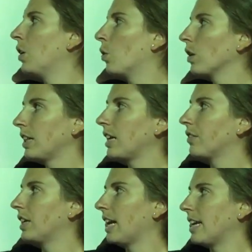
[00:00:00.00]
Or think of
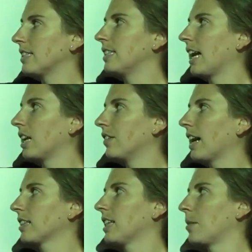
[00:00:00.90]
it as
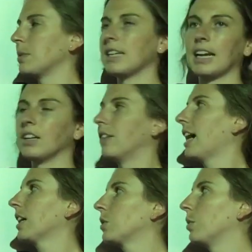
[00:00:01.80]
-x times
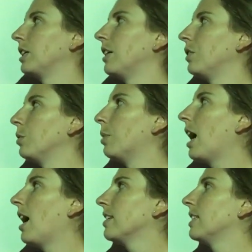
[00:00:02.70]
-x would give you
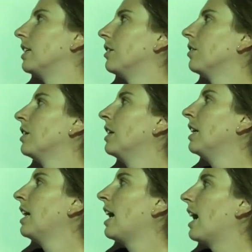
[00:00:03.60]
positive
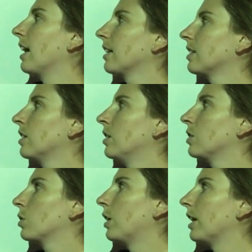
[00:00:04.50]
x
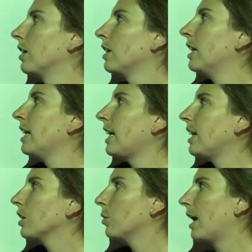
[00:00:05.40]
squared.
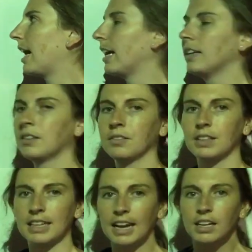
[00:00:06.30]
Either way, the
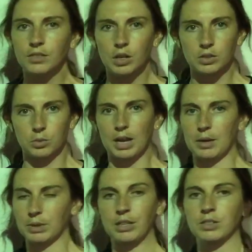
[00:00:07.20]
negative goes away
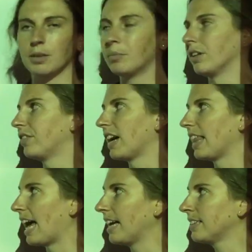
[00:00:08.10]
when you simplify
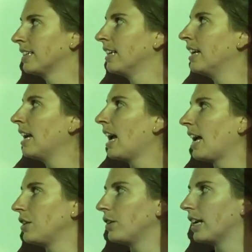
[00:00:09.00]
that,
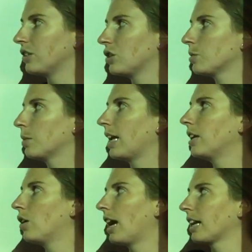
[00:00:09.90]
and you get just plain
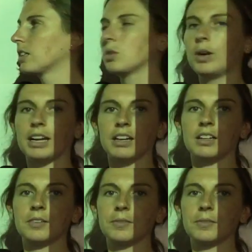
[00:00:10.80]
old x squared,